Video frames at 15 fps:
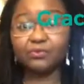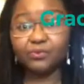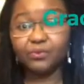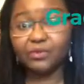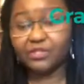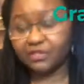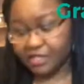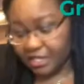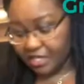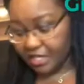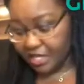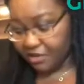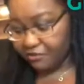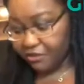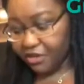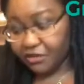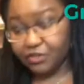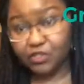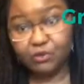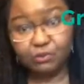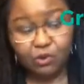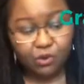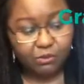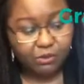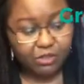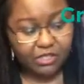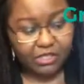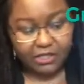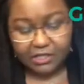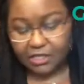within a very small
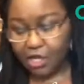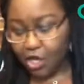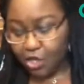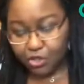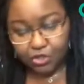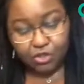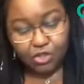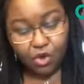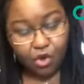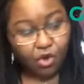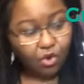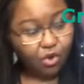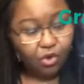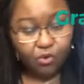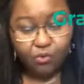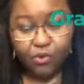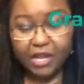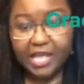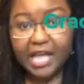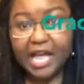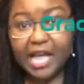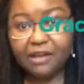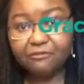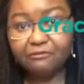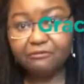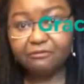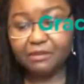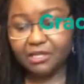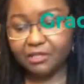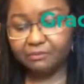budget. So we have
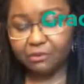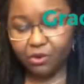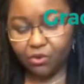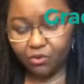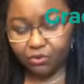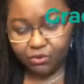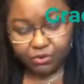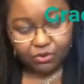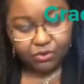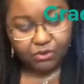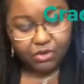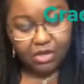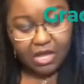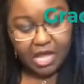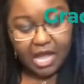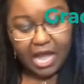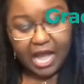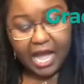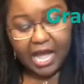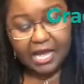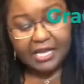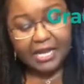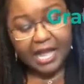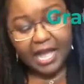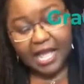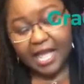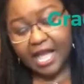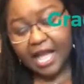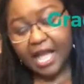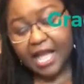meatballs, and I
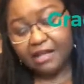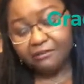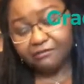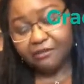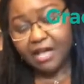have